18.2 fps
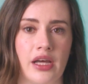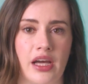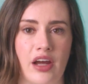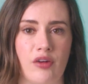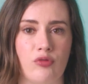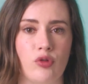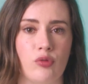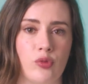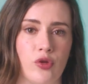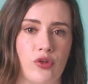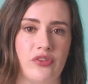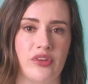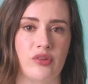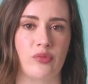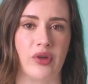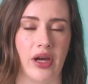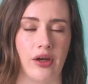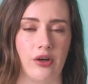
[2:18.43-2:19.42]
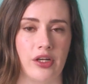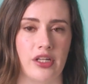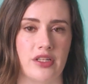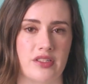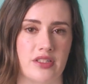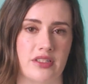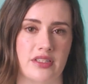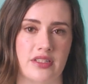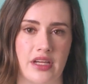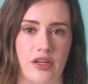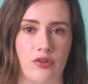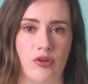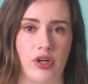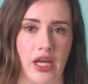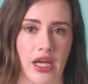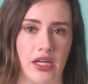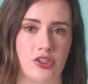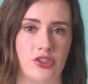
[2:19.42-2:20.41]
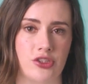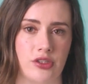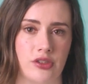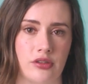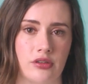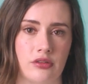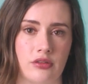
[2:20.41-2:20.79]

and removing barriers and segregation.